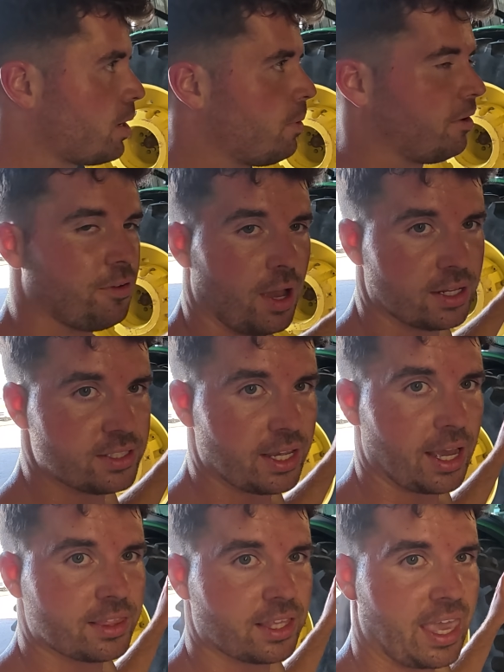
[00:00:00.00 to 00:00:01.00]
My fiance
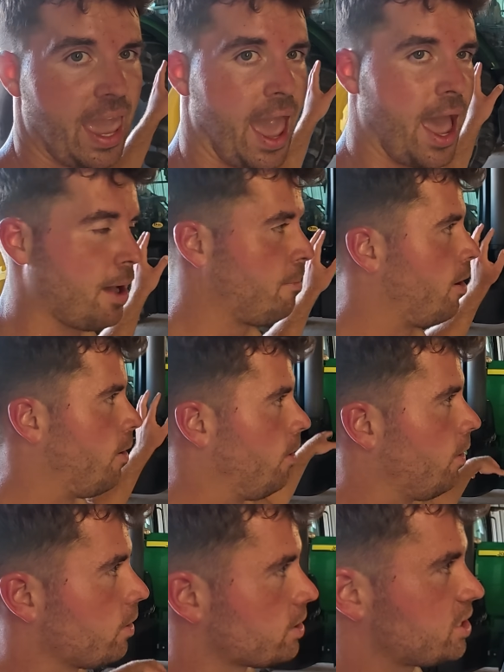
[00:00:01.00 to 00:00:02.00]
got the cab
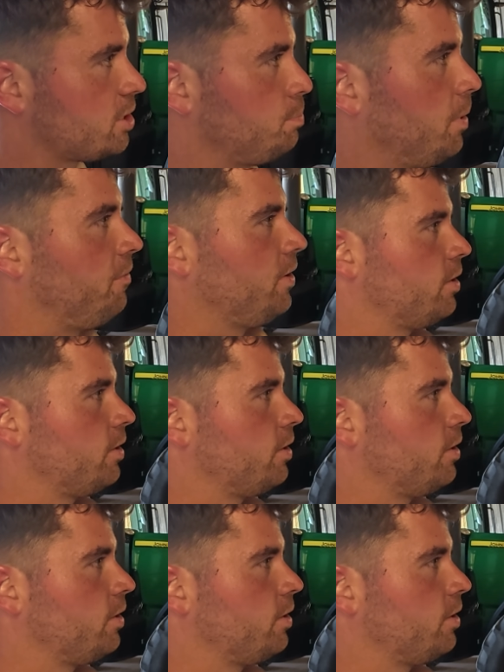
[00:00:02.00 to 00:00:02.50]
all spiffy